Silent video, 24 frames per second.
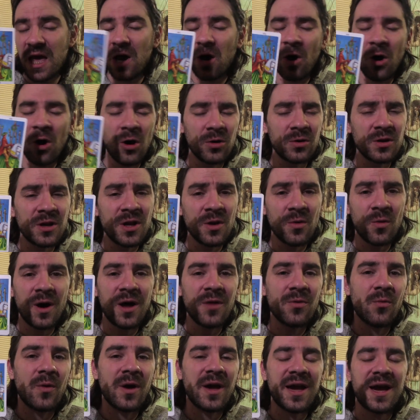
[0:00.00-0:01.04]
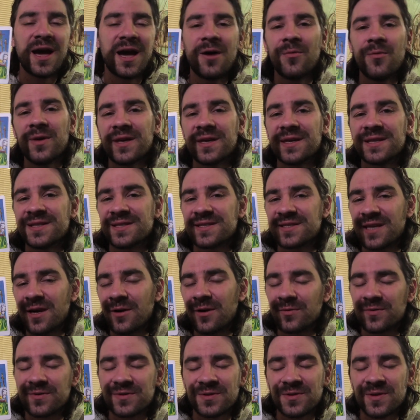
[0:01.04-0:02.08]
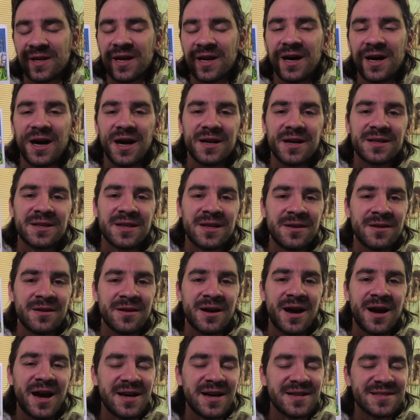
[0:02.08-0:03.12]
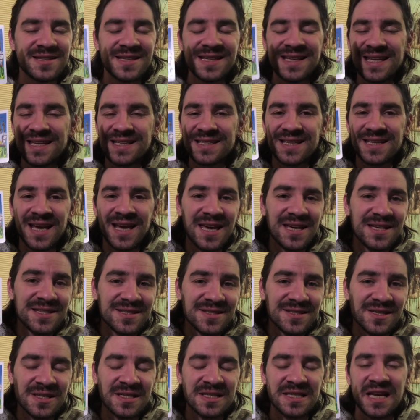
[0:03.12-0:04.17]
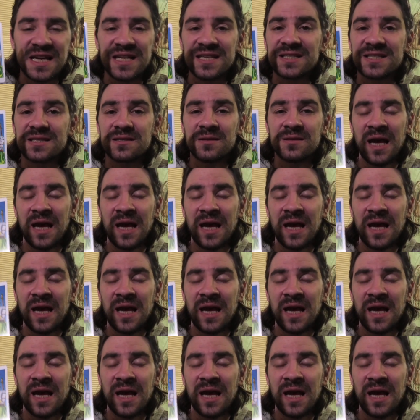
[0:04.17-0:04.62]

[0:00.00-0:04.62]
Only one way how we can tell to the card here, guys, it is a success.